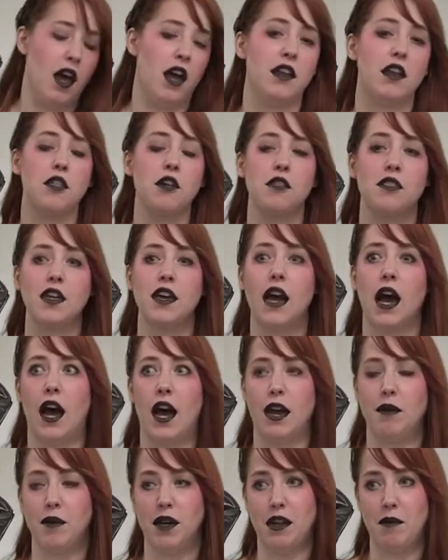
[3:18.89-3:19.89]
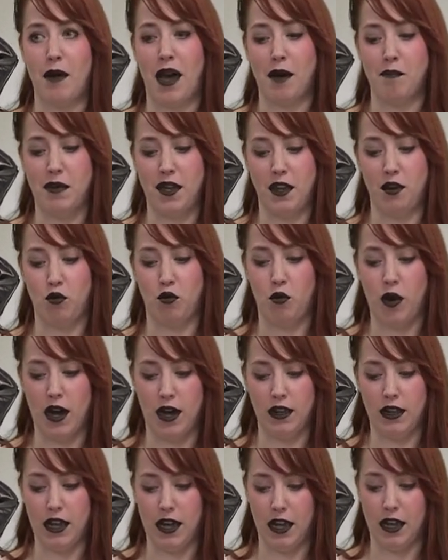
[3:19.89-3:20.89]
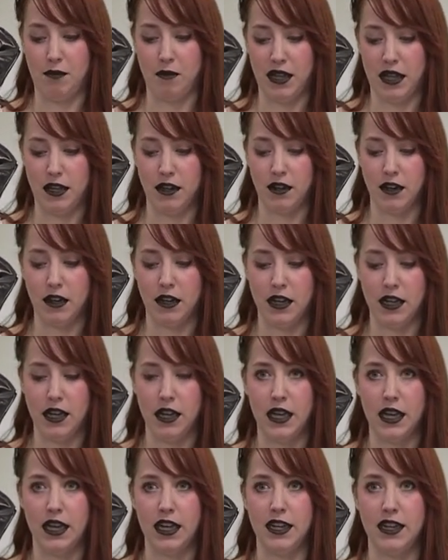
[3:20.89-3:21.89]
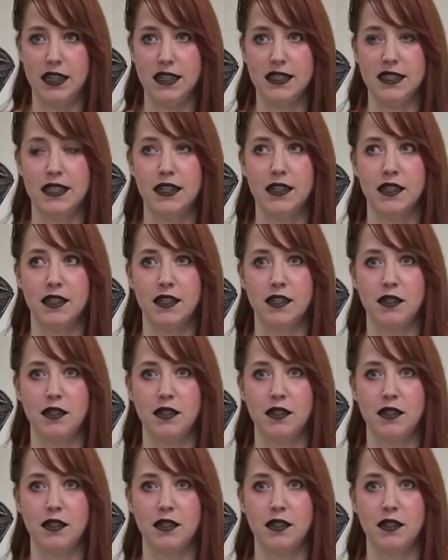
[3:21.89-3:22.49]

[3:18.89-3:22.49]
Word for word: Another thing I'm gonna map in while I'm here is